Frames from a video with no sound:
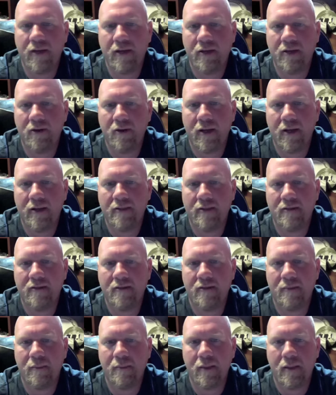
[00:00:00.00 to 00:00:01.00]
you'd like to
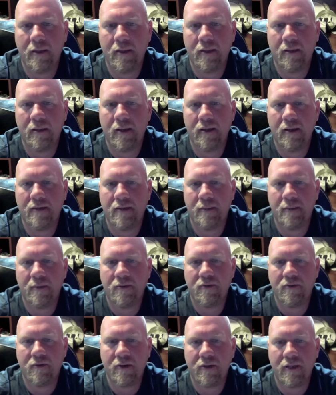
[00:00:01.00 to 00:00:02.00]
see me uh,
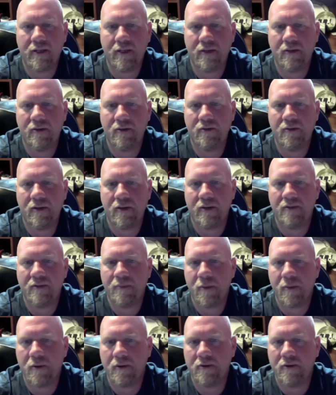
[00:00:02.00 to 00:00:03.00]
demonstrate using
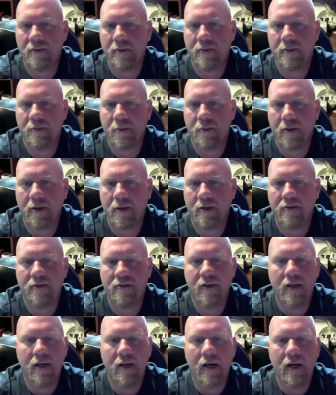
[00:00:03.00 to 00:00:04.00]
smokeless image products,
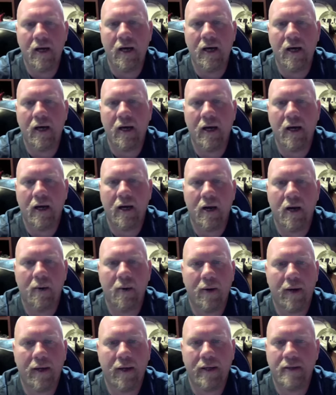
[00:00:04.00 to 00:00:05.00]
uh,
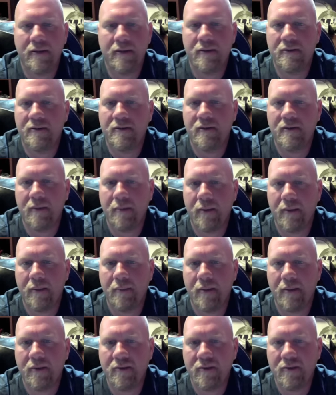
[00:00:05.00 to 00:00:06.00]
go ahead and send me a
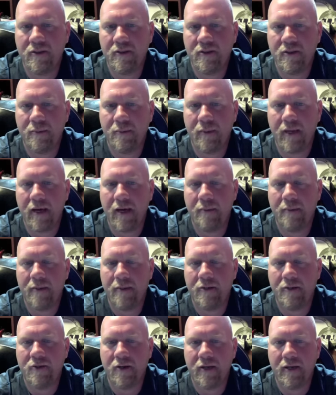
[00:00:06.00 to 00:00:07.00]
message. I'll be happy
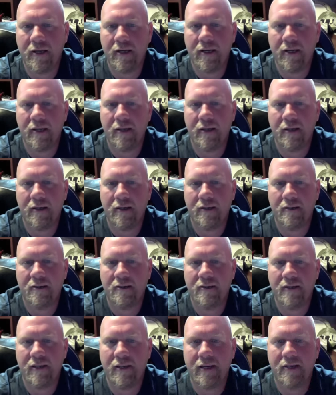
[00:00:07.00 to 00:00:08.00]
to try to get a,
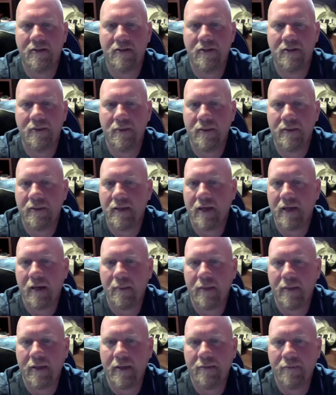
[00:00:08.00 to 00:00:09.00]
to get to it and
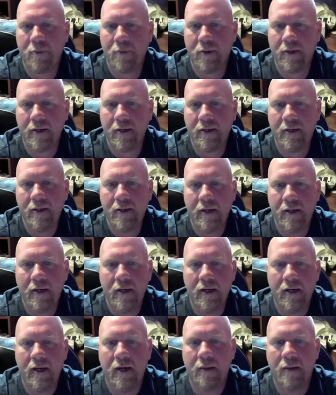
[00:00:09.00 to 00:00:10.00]
accommodate for you.
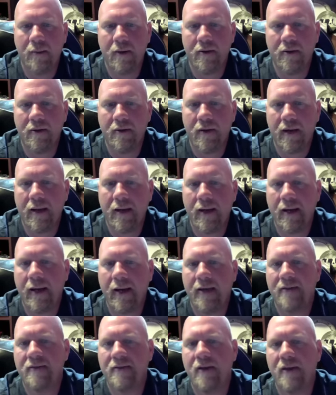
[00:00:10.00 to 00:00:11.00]
Um, other than that,
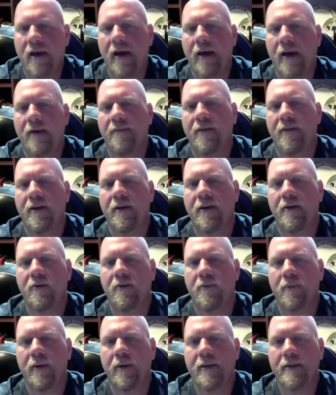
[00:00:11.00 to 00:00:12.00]
guys, have a
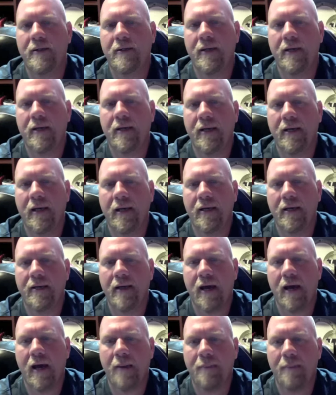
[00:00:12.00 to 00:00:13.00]
great day and
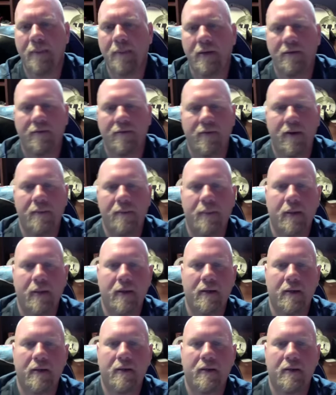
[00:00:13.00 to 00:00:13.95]
happy vaping.